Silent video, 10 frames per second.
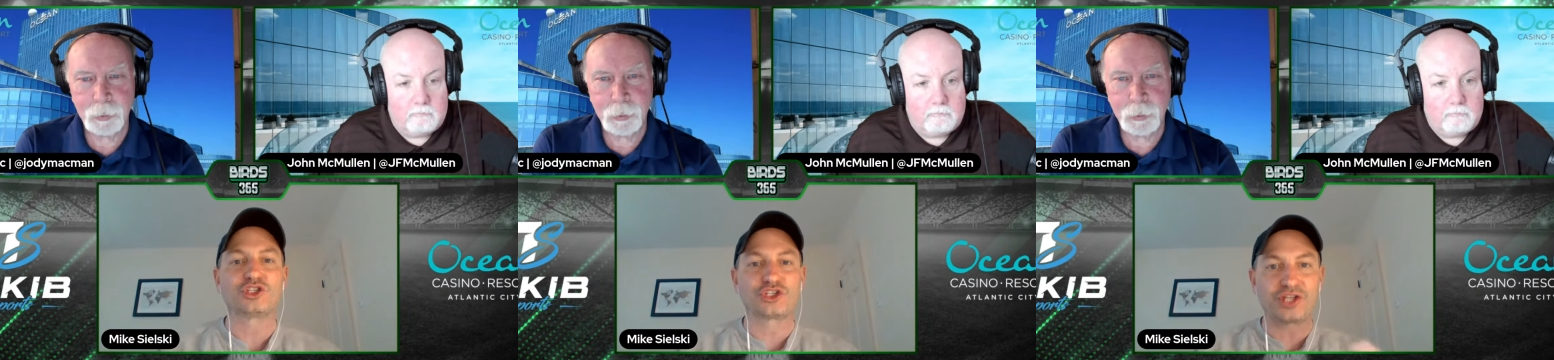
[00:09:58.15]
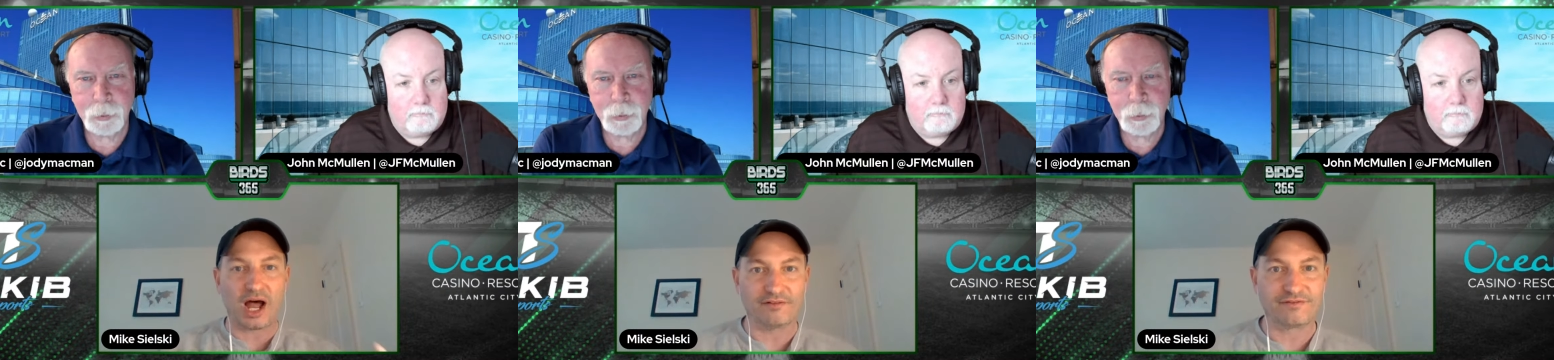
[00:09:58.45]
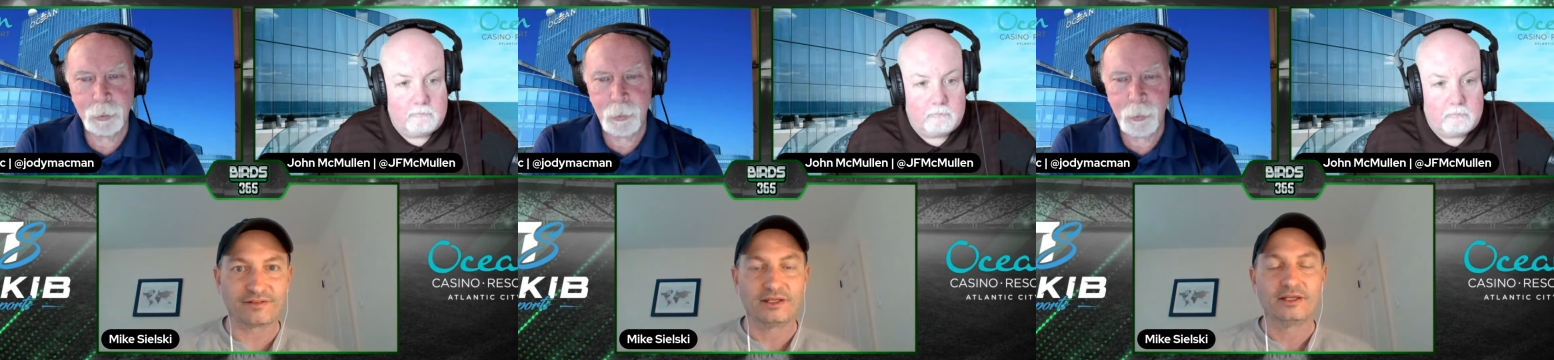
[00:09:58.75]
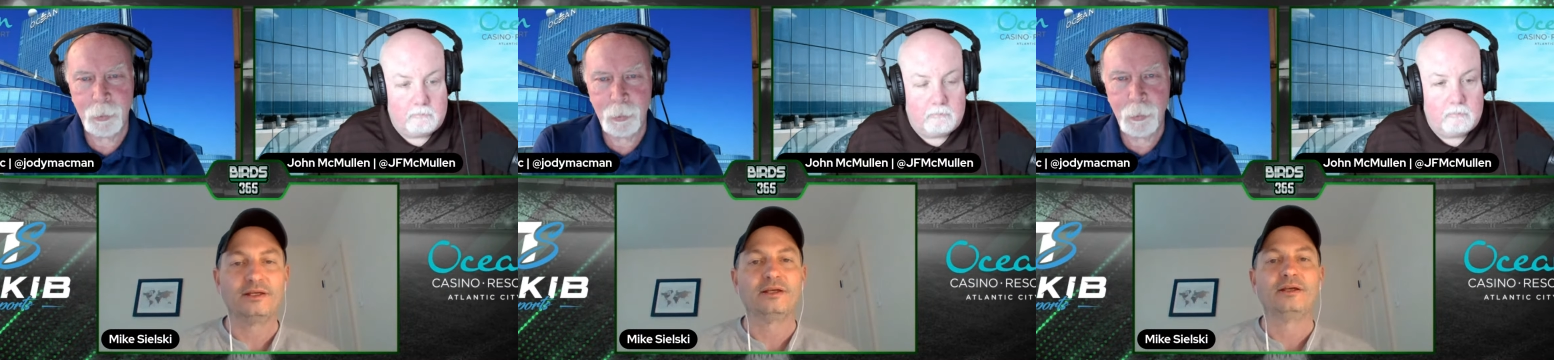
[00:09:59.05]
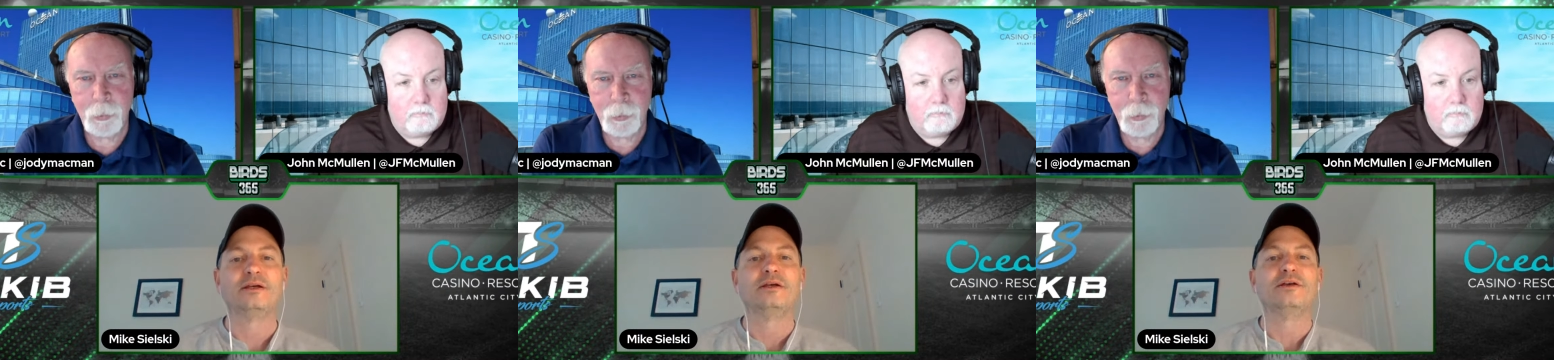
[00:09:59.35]
Speaker 1: stuff,
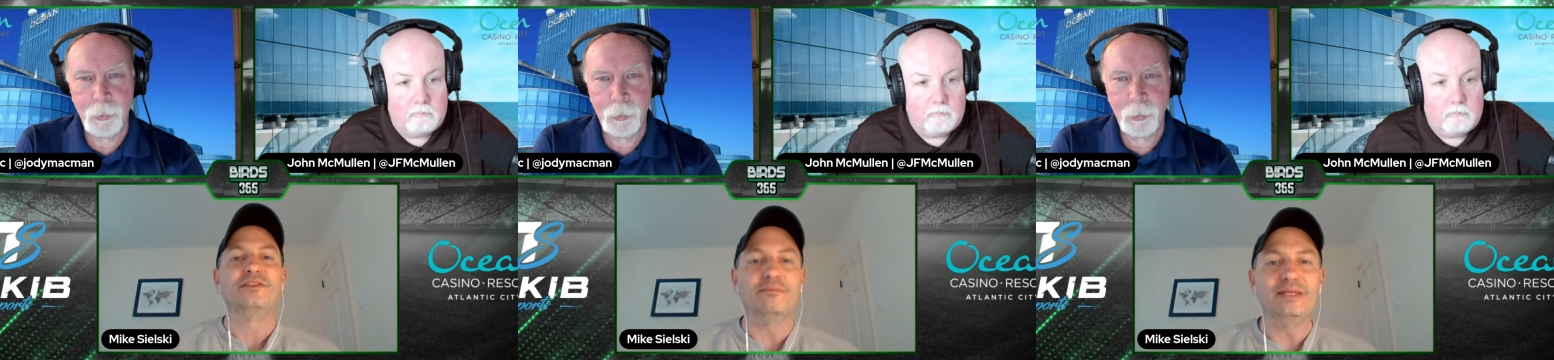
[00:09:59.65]
the